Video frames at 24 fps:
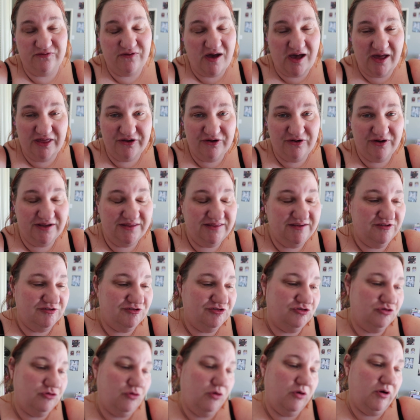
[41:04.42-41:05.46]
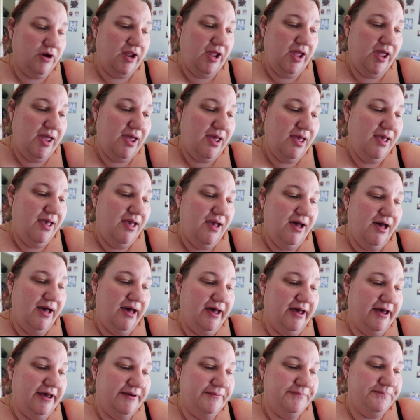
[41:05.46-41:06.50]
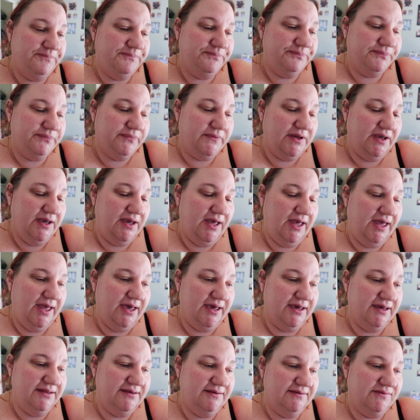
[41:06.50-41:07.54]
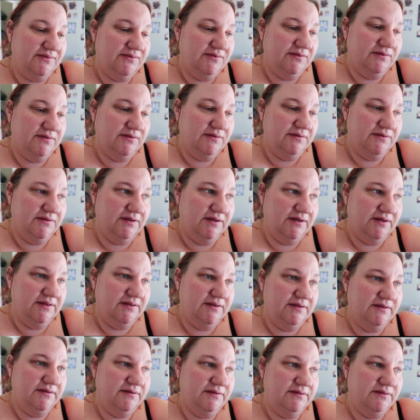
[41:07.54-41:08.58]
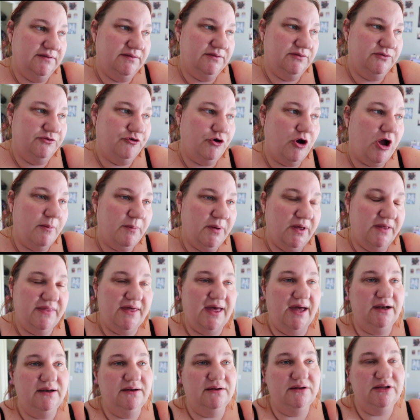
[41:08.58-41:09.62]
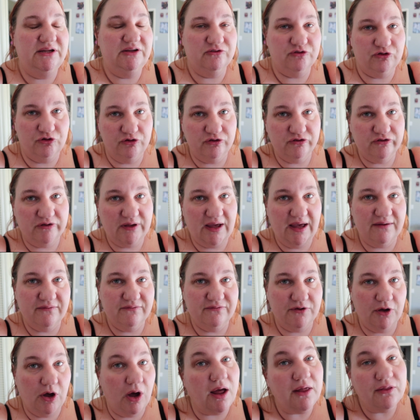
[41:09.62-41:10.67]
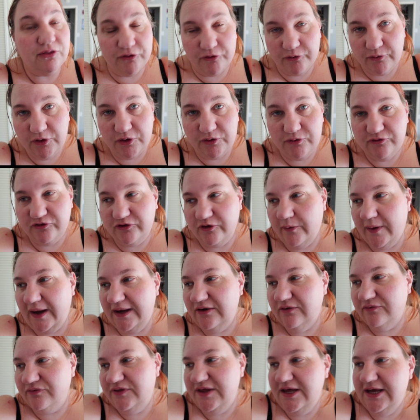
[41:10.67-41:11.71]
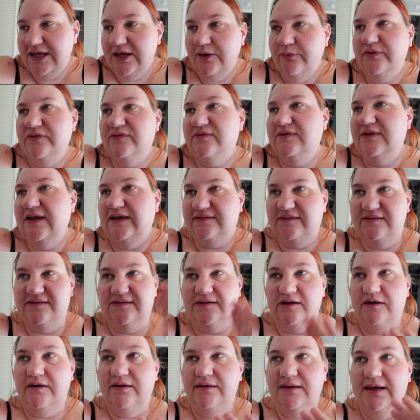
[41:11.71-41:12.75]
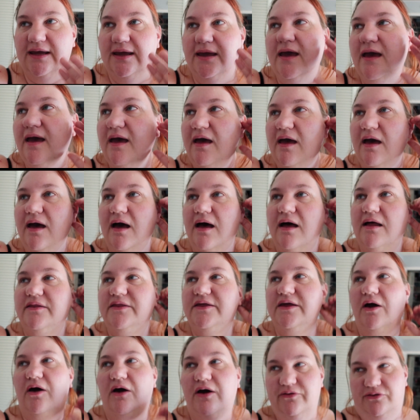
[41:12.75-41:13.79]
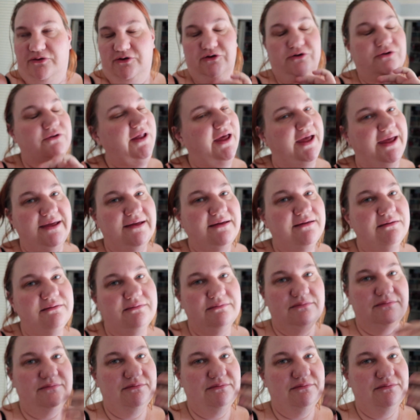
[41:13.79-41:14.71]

father in this story um, and the trauma that these girls have gone through. So I don't think it was necessarily the author like